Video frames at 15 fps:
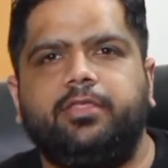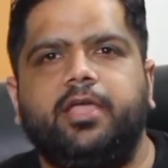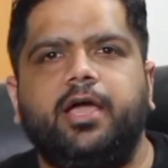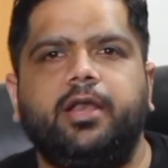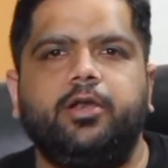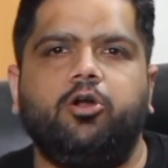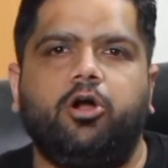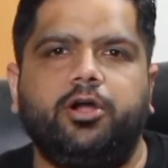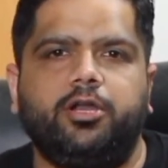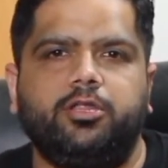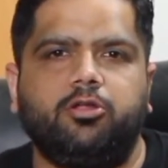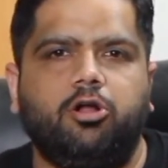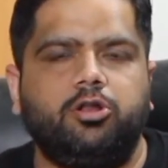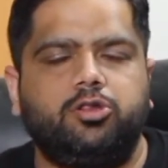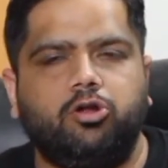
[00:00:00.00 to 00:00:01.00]
they are
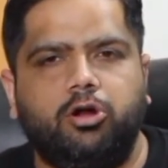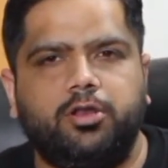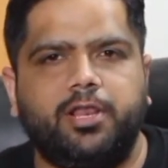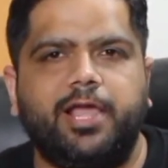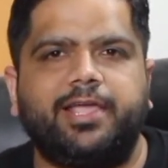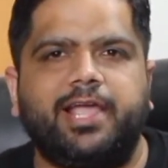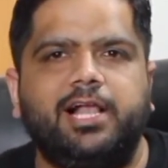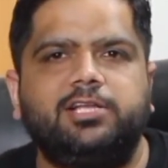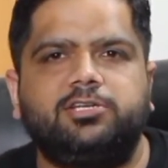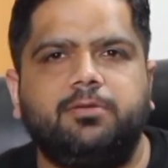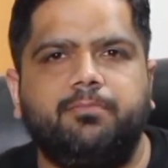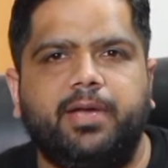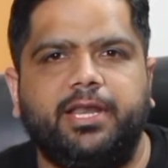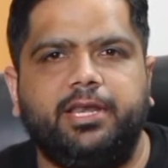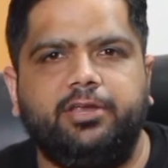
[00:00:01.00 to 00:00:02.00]
non-dissolved salts like
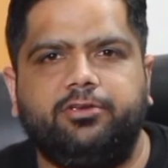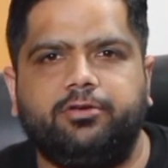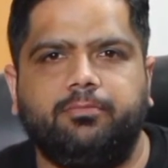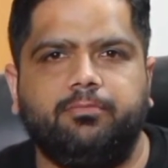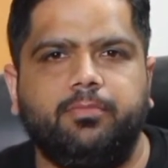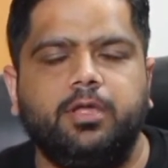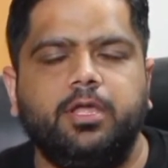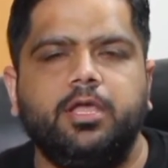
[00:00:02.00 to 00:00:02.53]
calcium, magnesium.